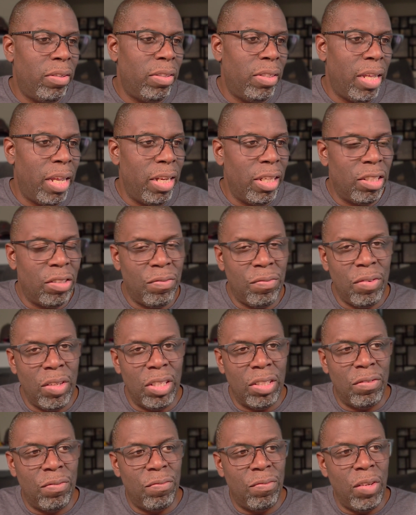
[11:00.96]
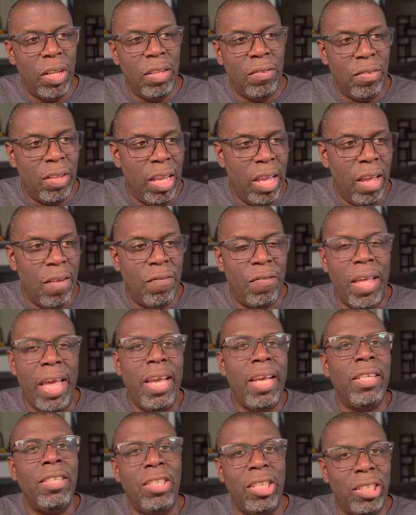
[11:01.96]
that if
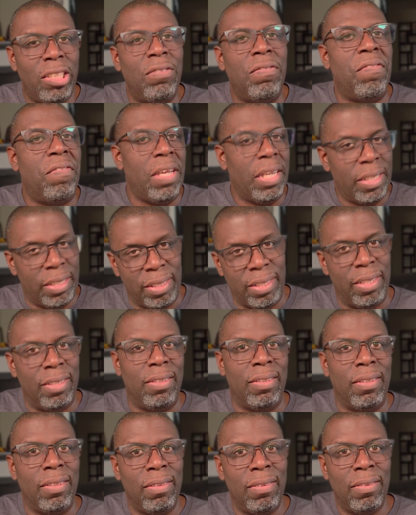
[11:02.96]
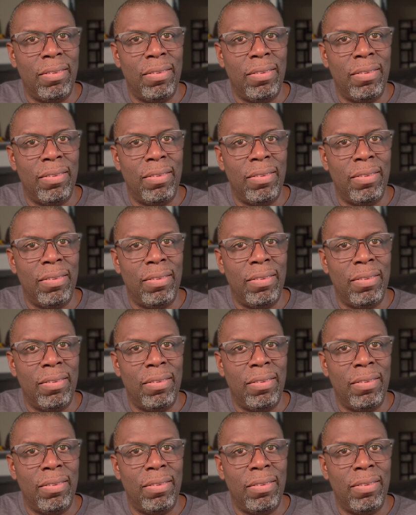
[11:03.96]
they can just fix it,